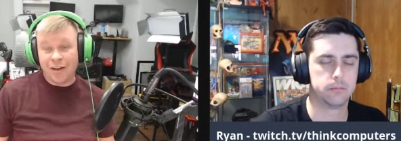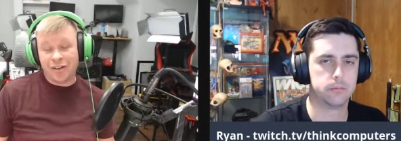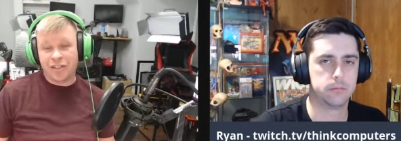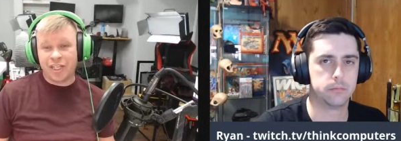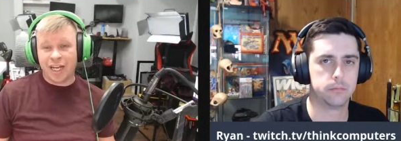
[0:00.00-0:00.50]

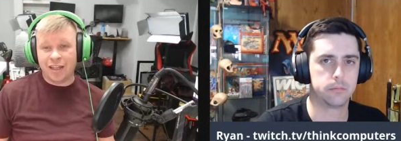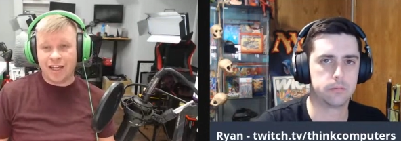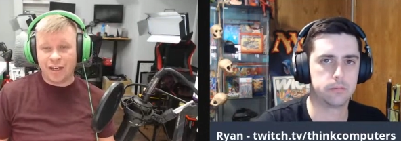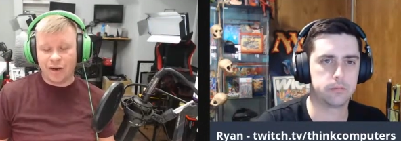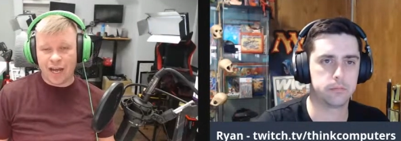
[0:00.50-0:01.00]
Speaker 1: understand
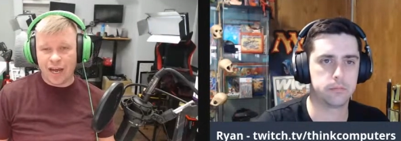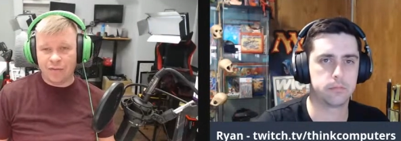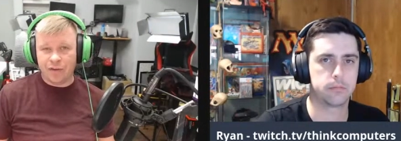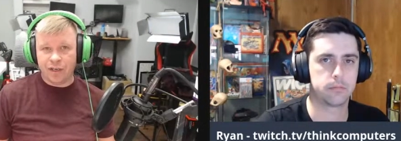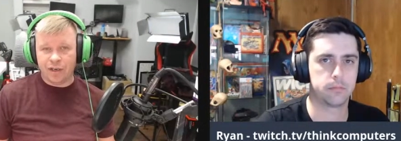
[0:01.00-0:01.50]
that you're
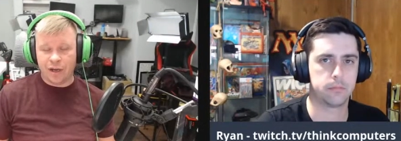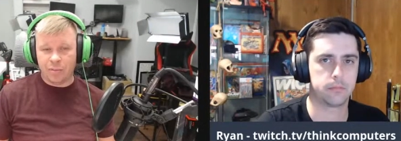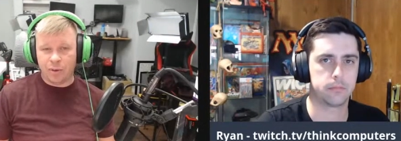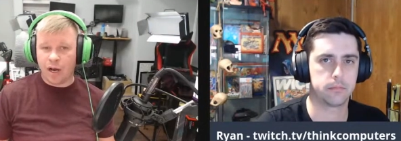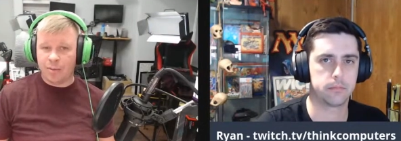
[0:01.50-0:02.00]
having a
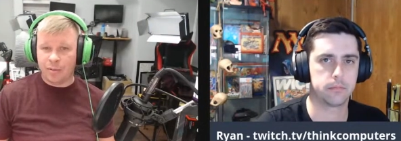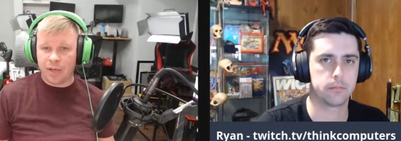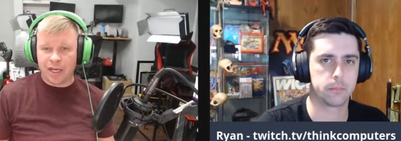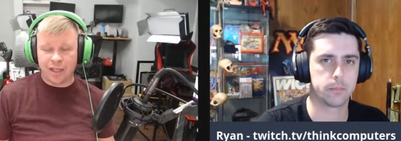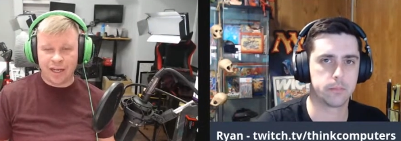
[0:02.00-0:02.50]

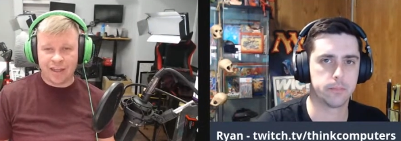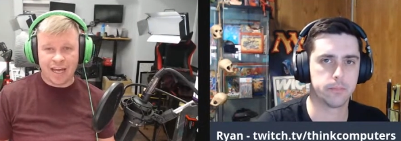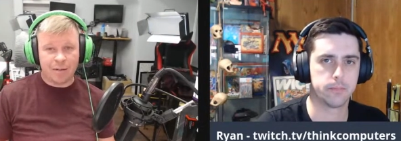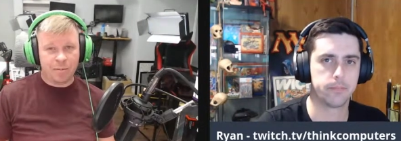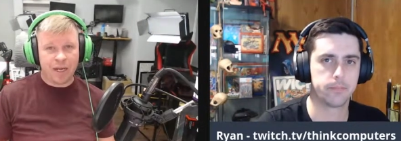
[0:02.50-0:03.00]
problem, and like
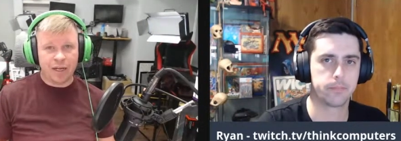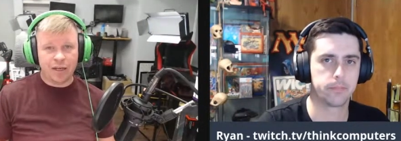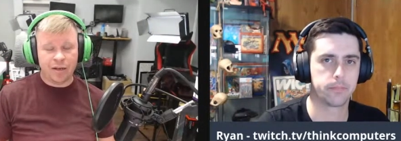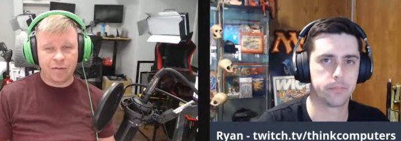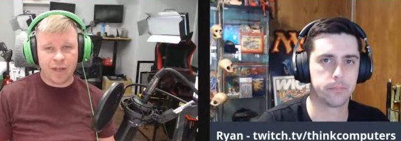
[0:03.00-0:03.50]
that
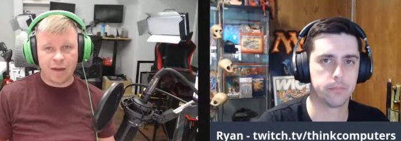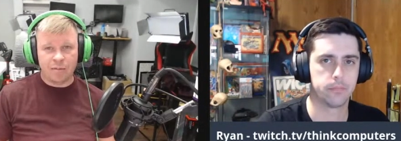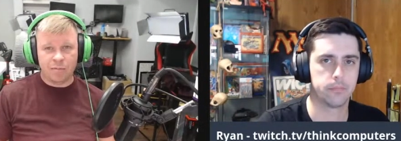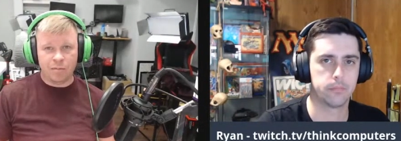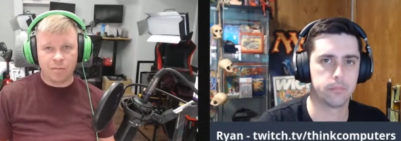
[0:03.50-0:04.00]

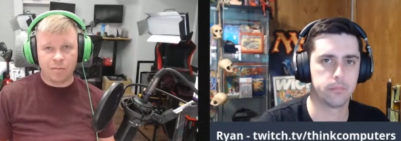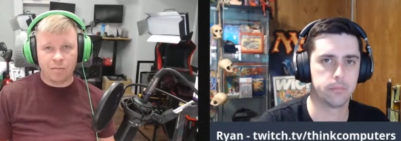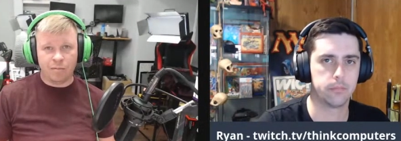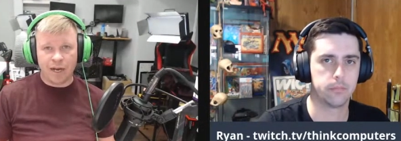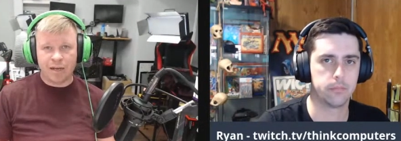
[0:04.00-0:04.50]

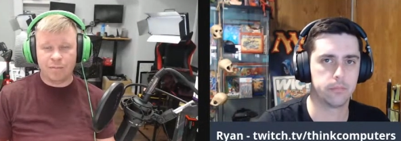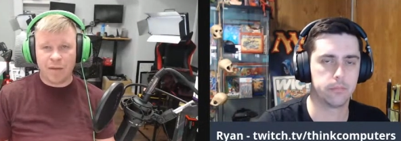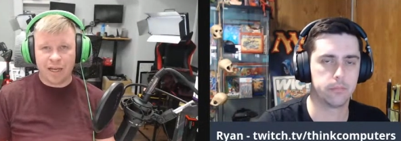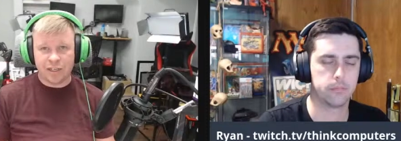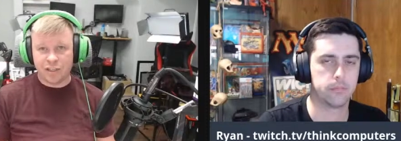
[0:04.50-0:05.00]
might
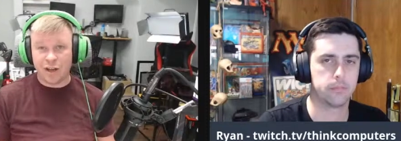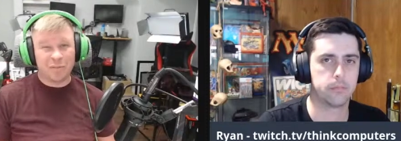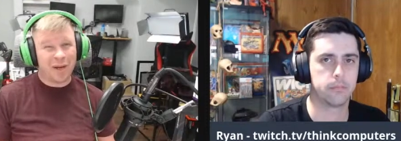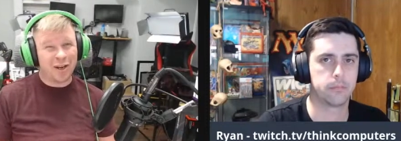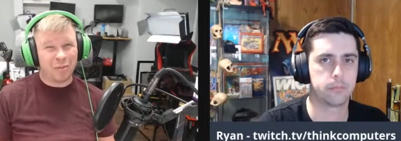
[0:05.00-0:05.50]
make us
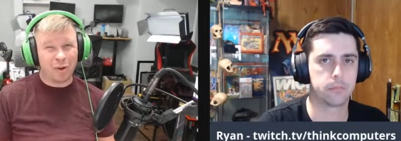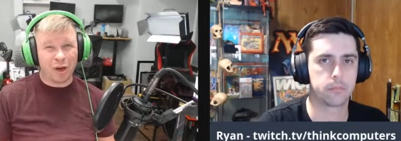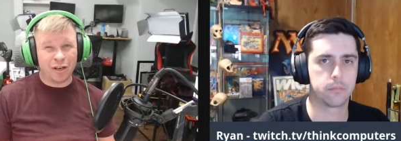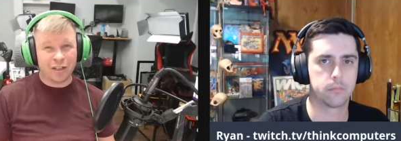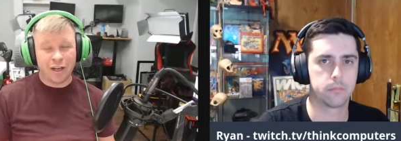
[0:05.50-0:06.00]
not buy your
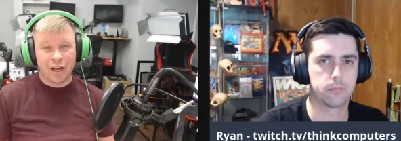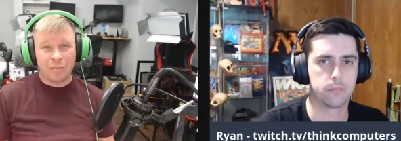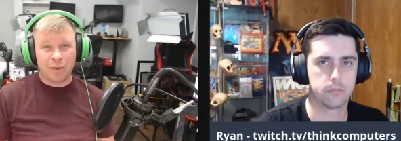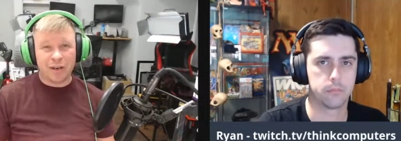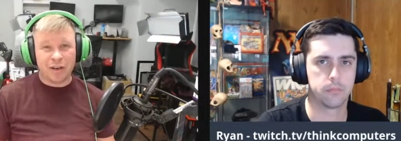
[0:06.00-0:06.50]
product,
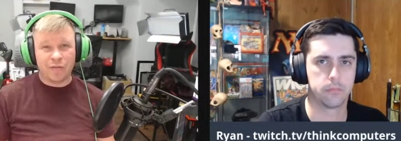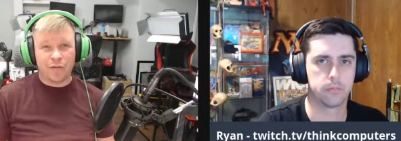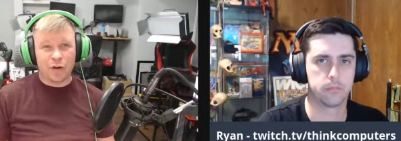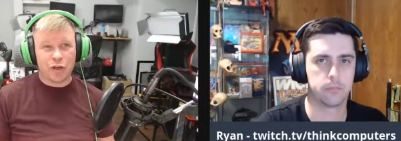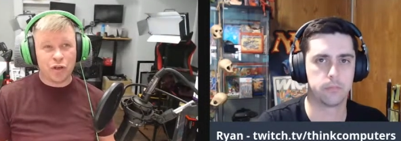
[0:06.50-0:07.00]
but
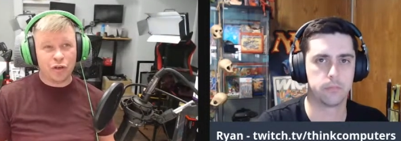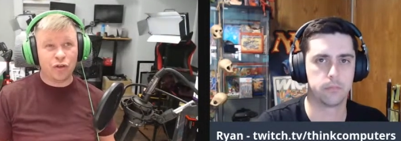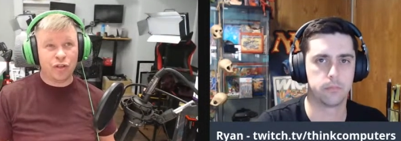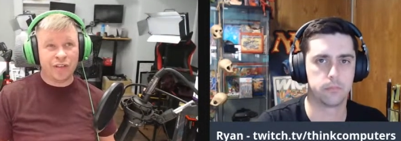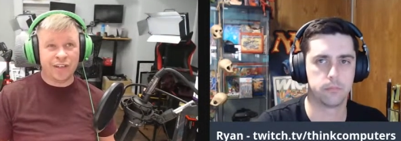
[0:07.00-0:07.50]
for you to
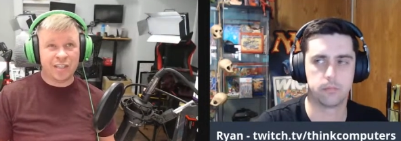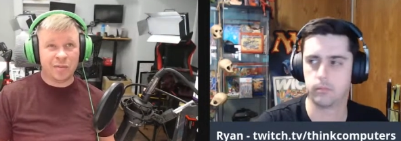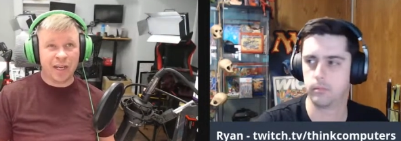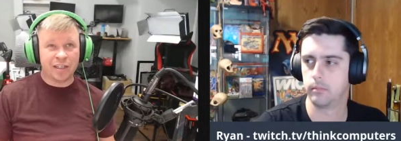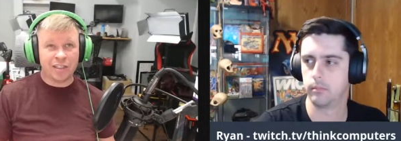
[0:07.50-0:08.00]
do these
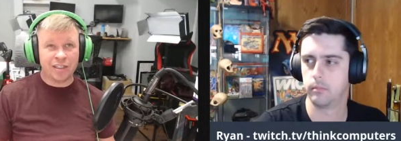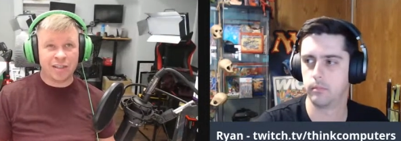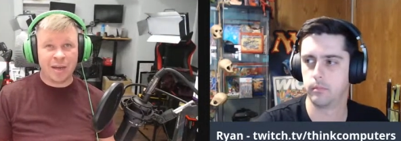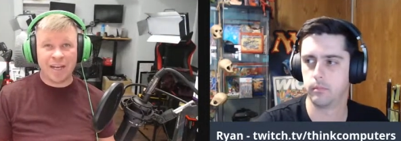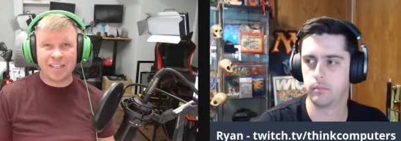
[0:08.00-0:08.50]
things makes
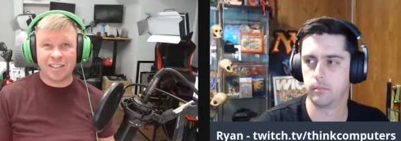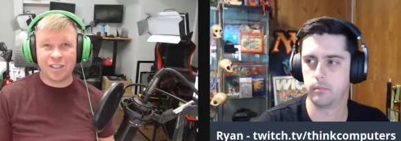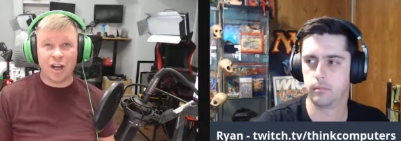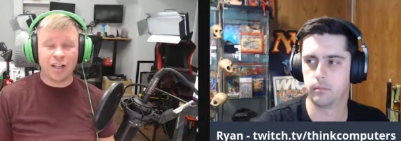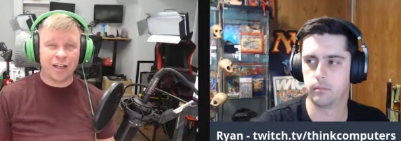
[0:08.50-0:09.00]
us
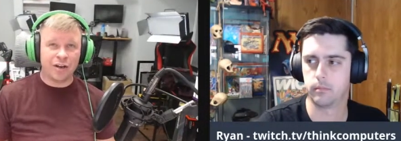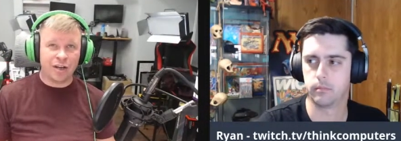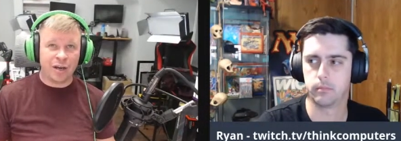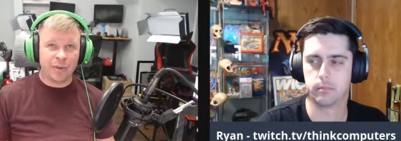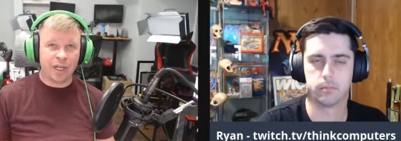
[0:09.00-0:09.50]
not like your
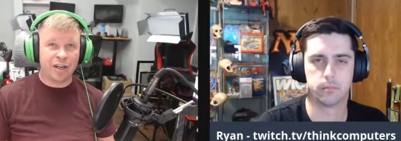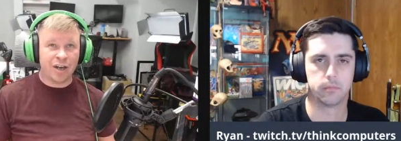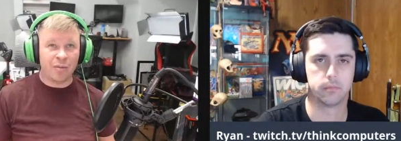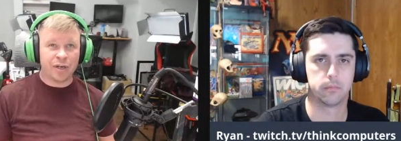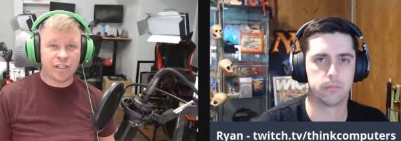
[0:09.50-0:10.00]
company and
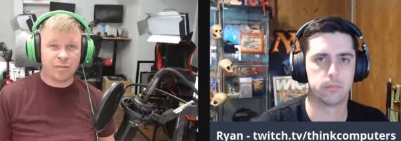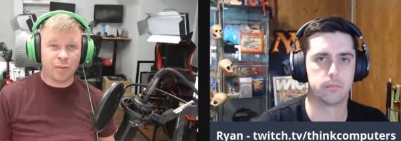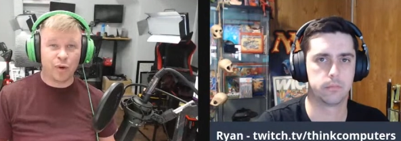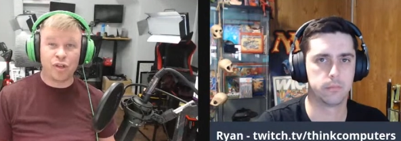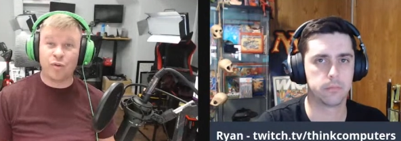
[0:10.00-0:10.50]
not want to
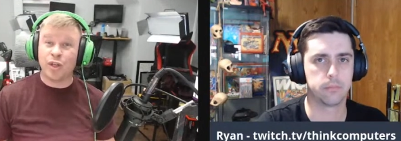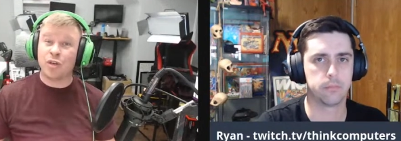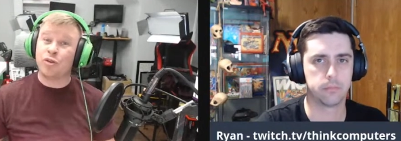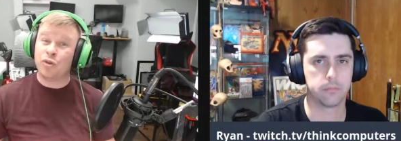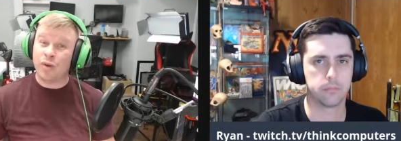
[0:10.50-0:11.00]
support you when
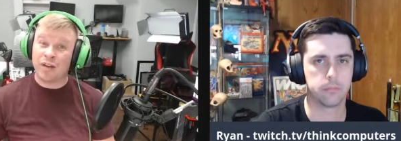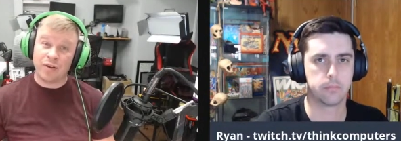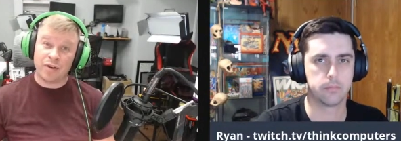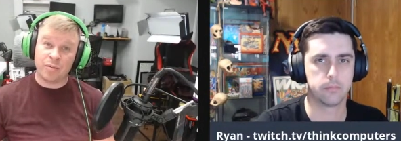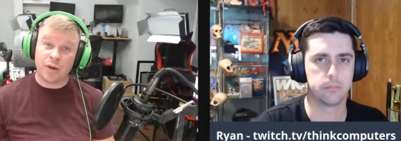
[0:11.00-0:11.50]
you do have
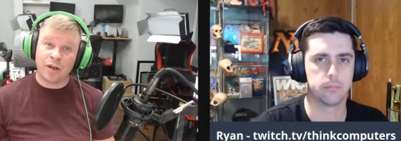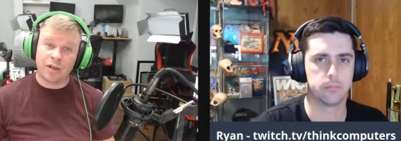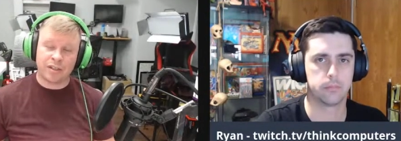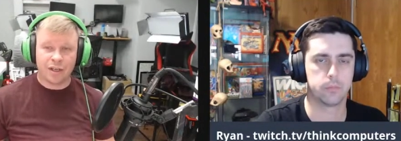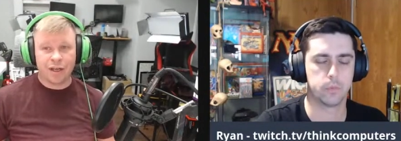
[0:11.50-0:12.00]
a good
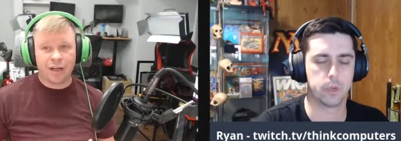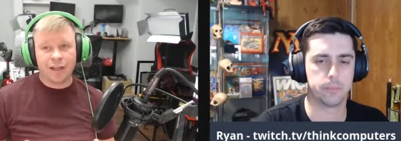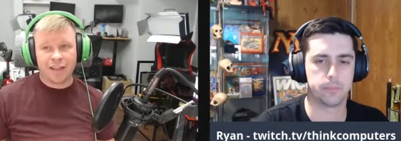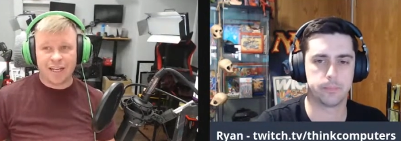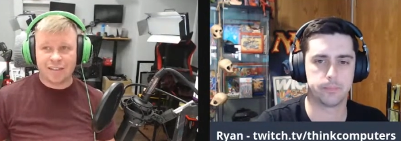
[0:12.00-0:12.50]
product. Right.
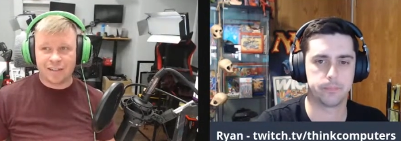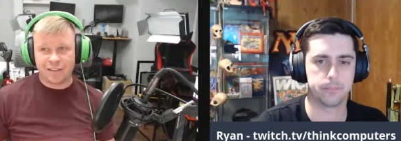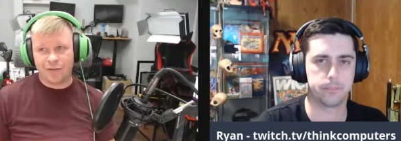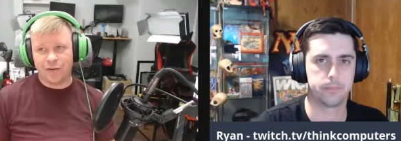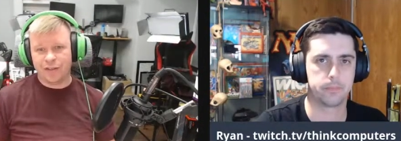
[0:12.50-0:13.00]
That's the
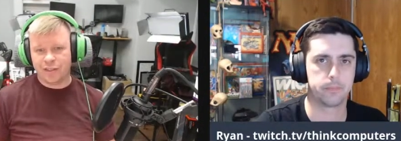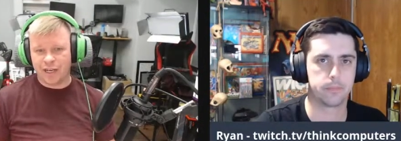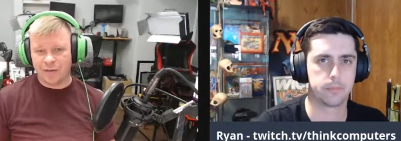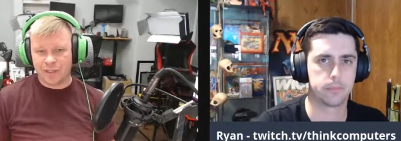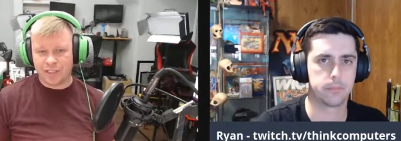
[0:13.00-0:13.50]
difference,
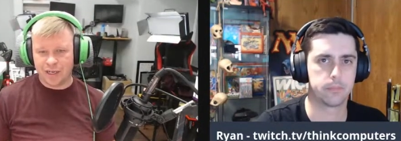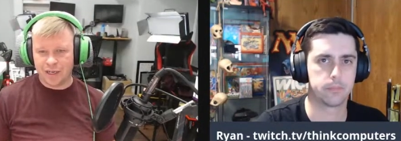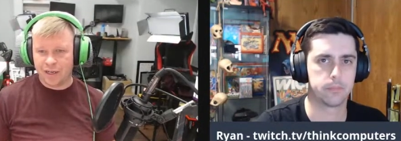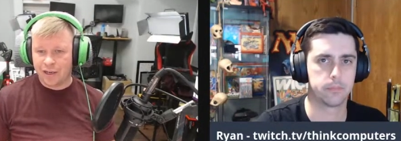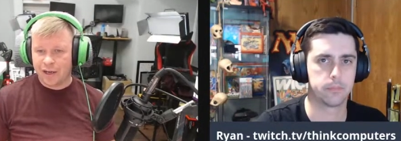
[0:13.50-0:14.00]
I would say.